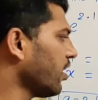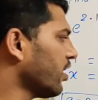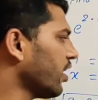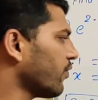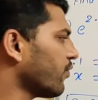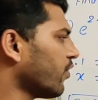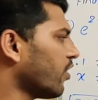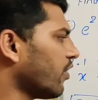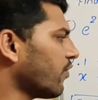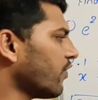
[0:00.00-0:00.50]

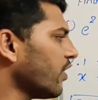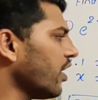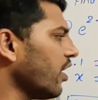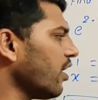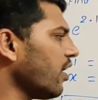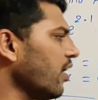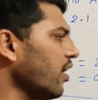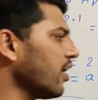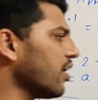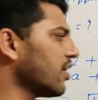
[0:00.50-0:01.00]
f of
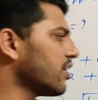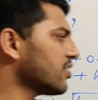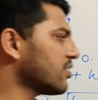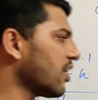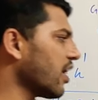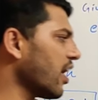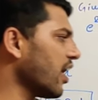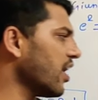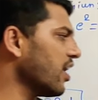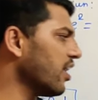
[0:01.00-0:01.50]
a is
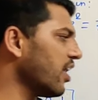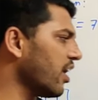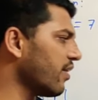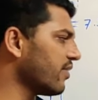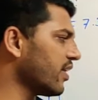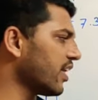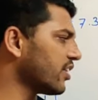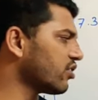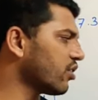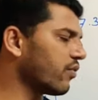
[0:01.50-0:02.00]
9, f
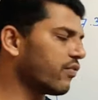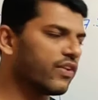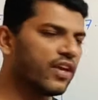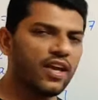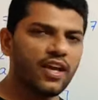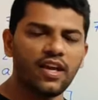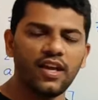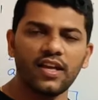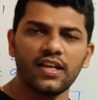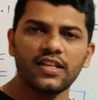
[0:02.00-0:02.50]
dash of a
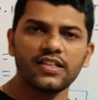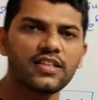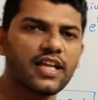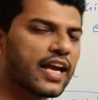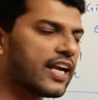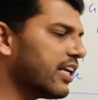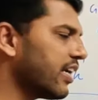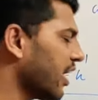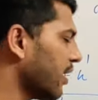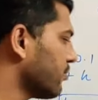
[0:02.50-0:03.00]
is
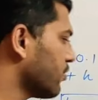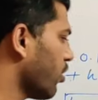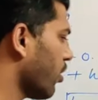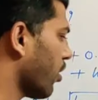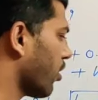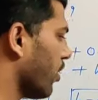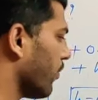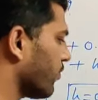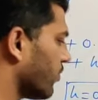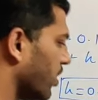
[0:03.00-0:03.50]
9 times
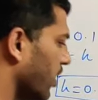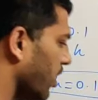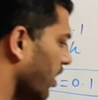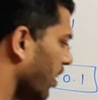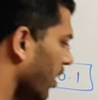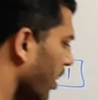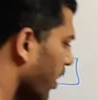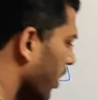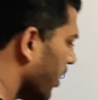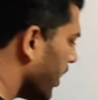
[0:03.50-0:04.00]
log of
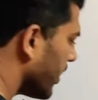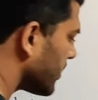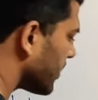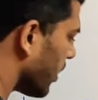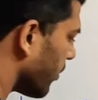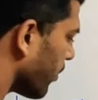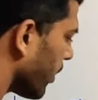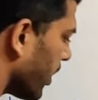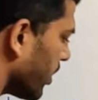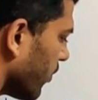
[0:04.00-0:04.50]
3. Let's
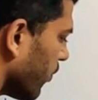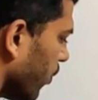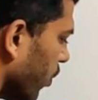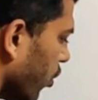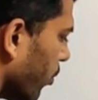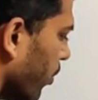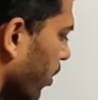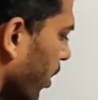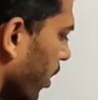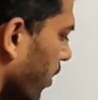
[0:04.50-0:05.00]
apply the
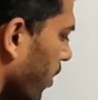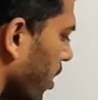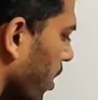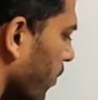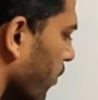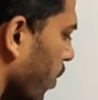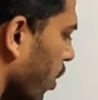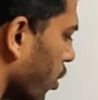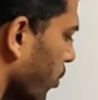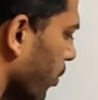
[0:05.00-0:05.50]
formula.
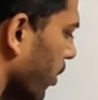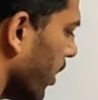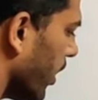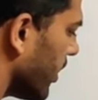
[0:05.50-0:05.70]
Formula